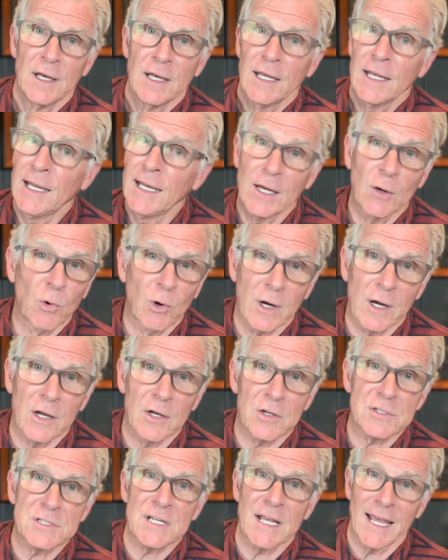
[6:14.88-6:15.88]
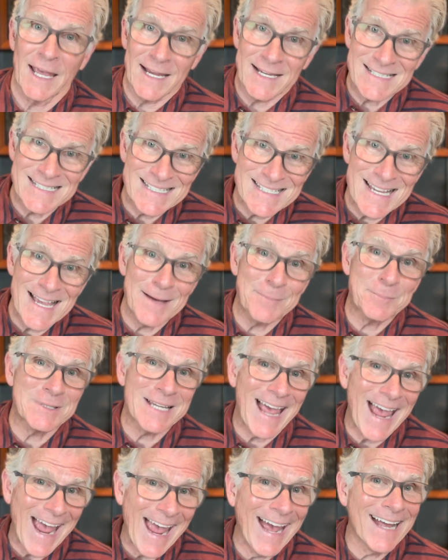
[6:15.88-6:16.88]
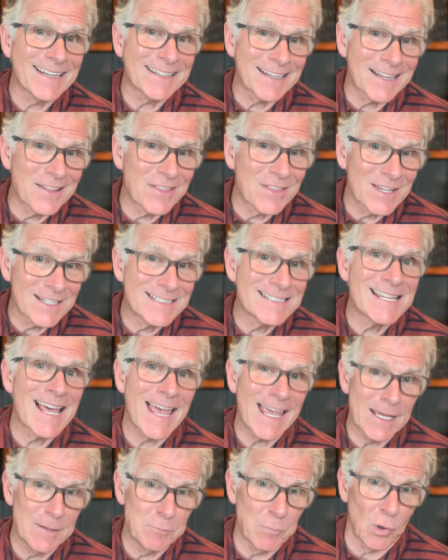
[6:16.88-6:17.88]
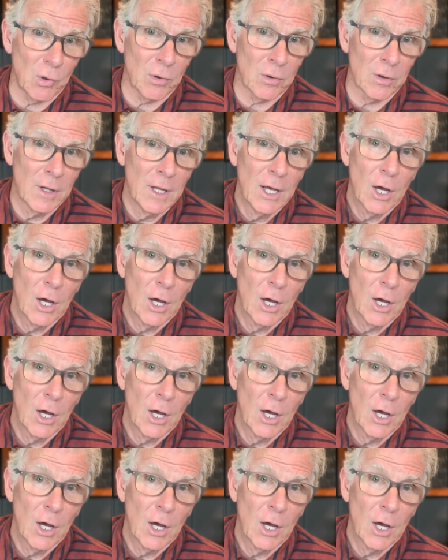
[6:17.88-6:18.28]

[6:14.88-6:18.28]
anywhere else except at the table.